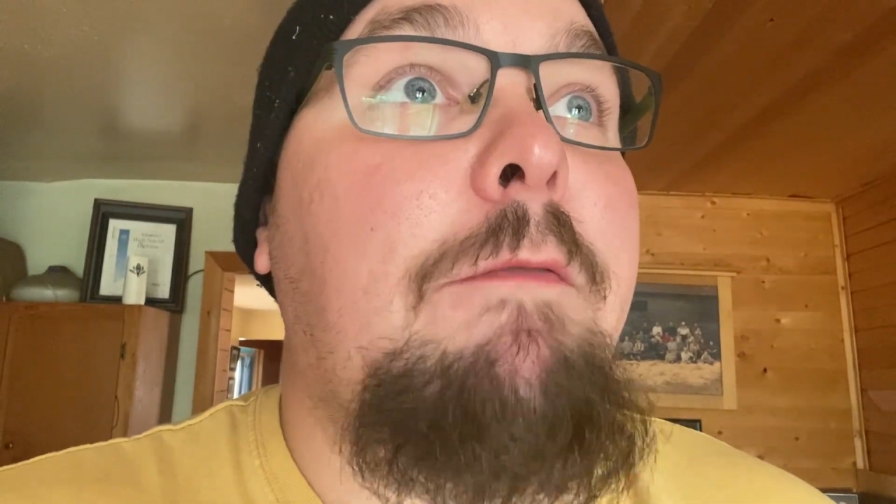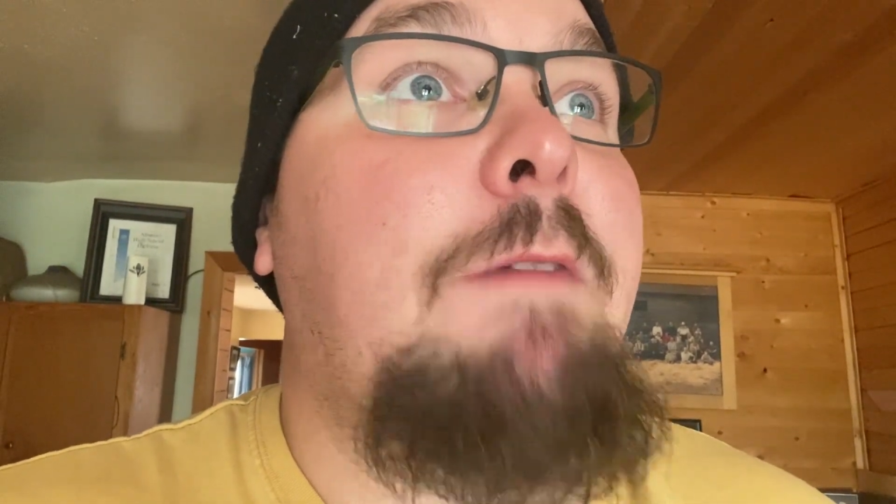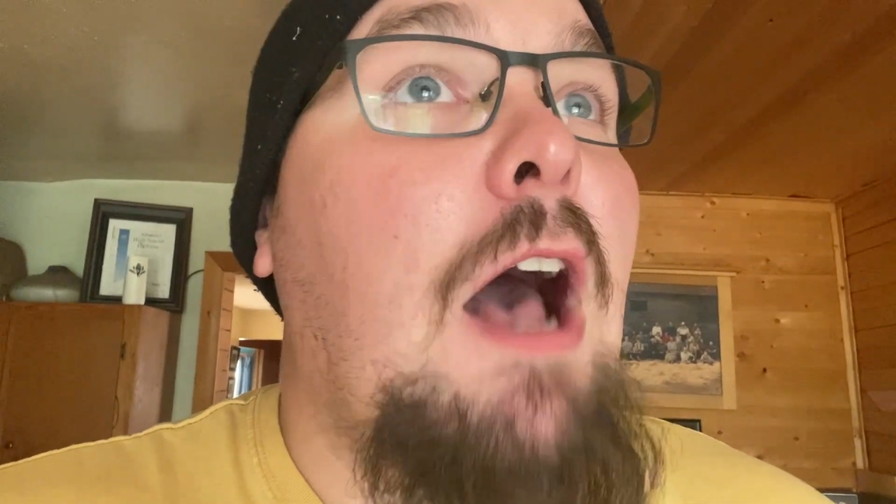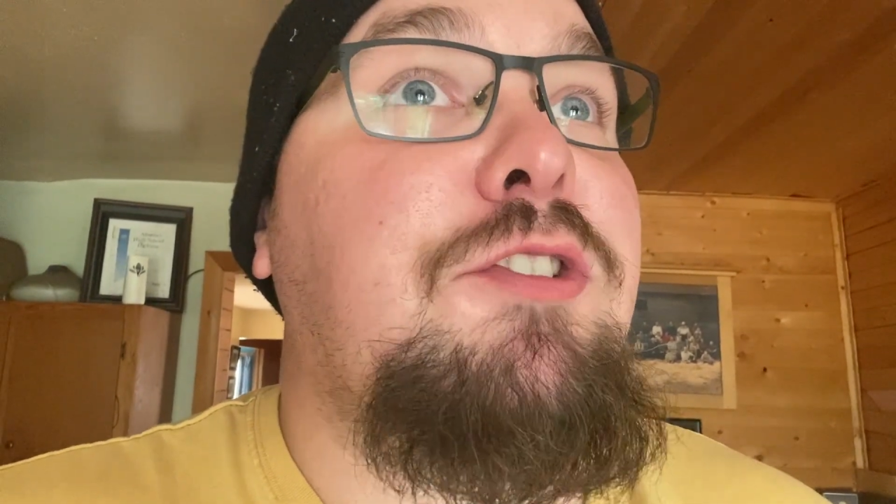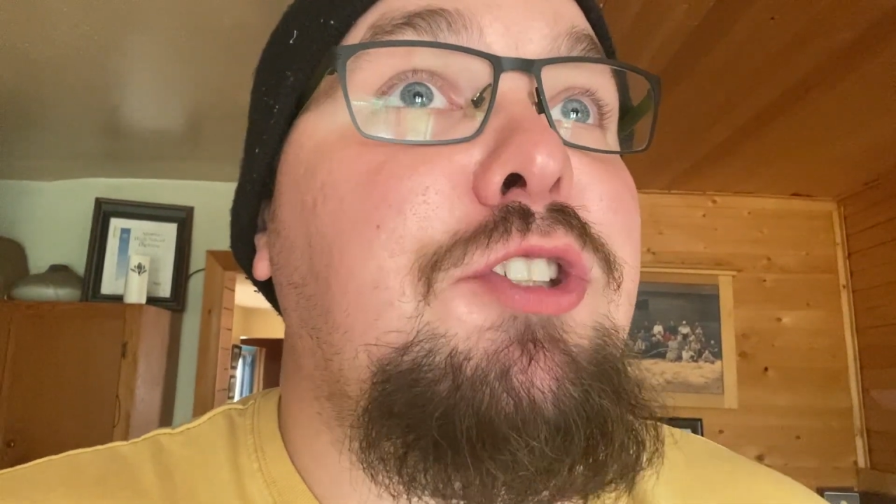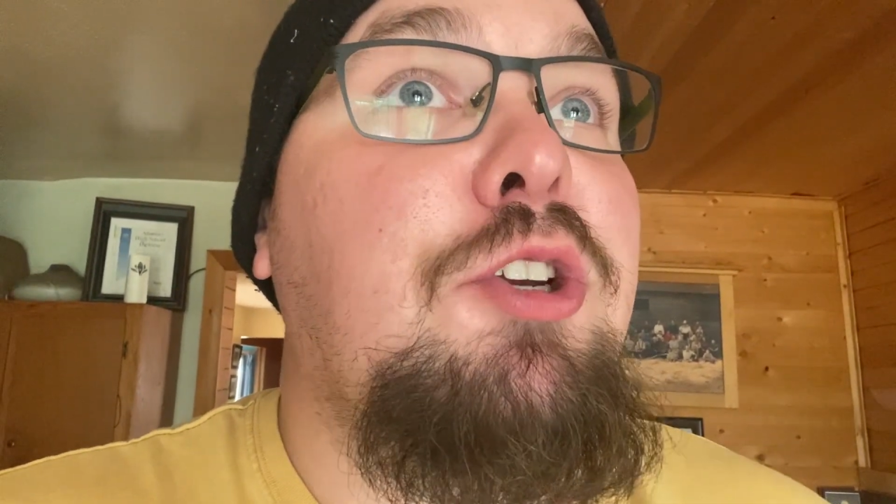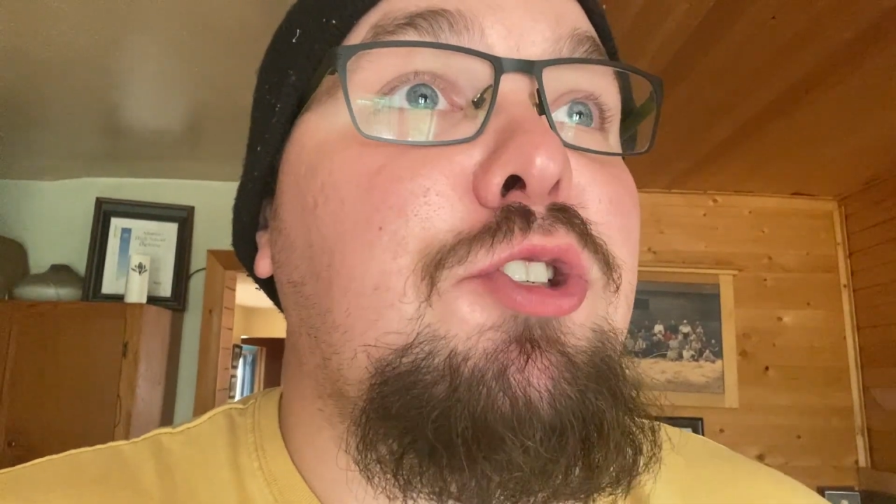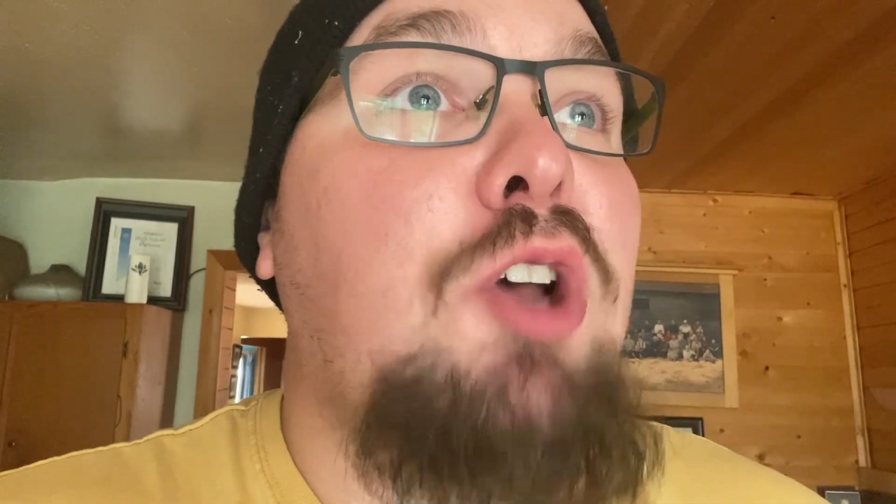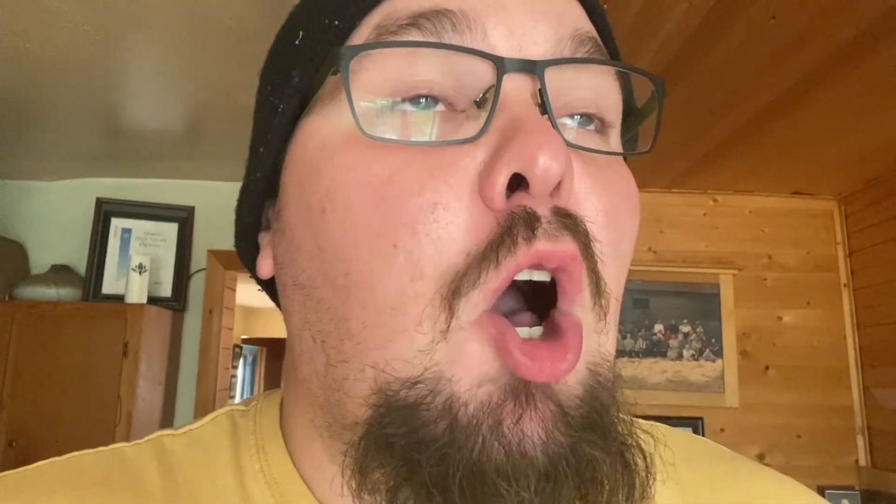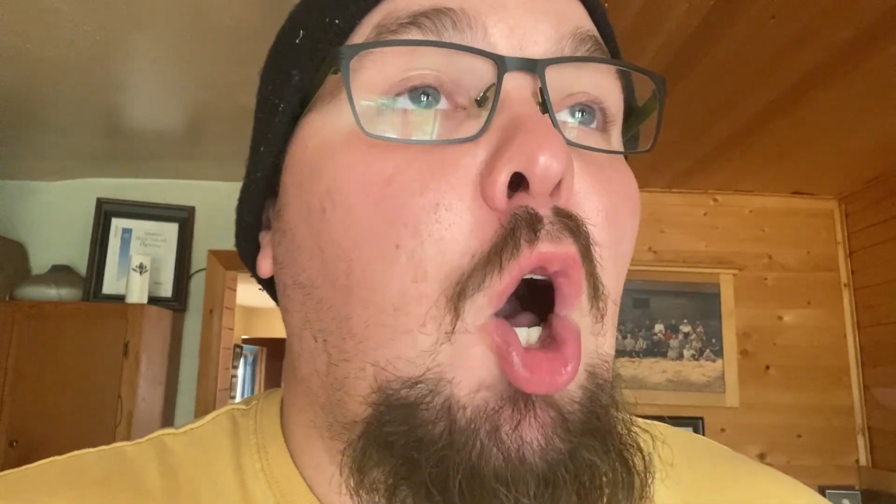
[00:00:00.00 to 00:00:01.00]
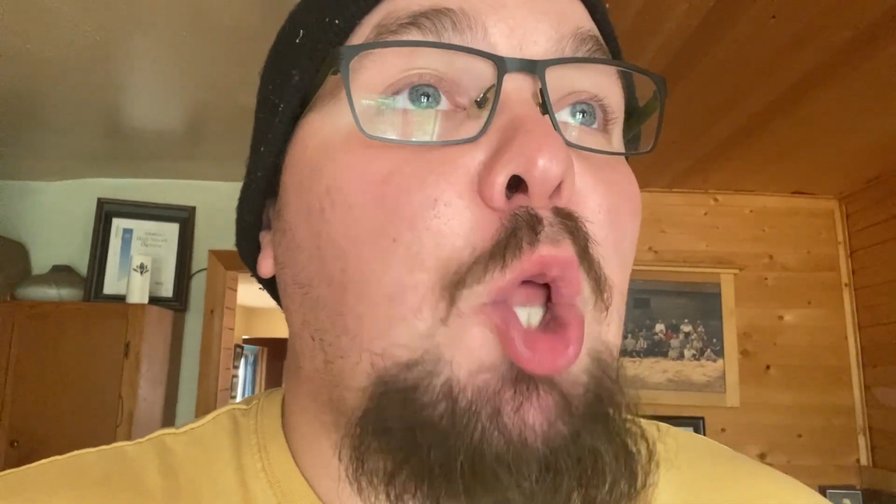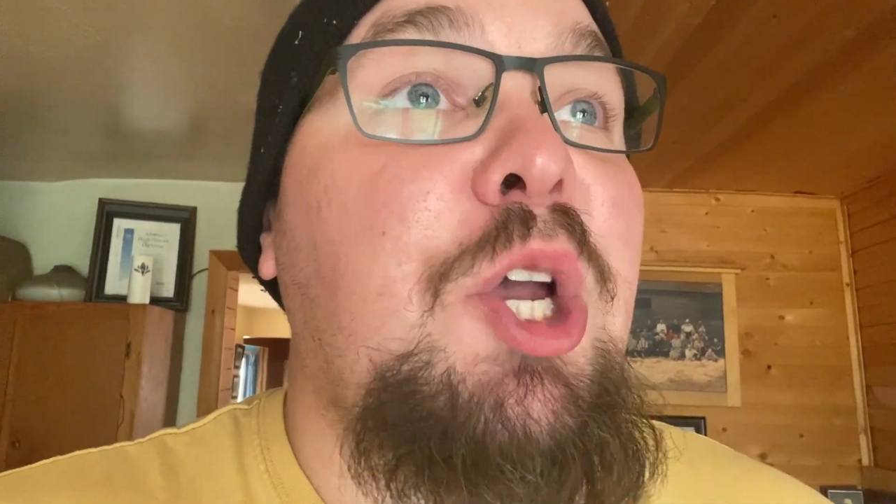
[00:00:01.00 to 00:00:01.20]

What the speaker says: 1,000 years old.